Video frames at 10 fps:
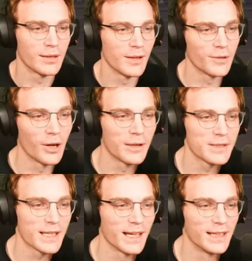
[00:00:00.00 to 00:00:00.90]
I forgot how
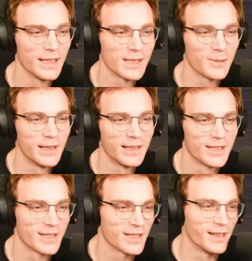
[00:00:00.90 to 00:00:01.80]
scared he is when he
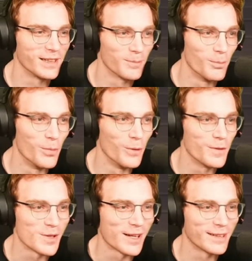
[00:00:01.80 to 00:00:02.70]
just like
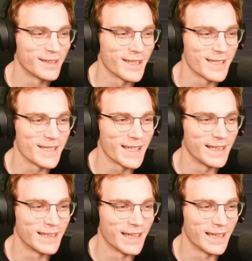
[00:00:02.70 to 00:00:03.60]
moves around and does his day
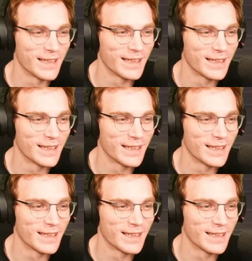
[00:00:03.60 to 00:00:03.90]
to day.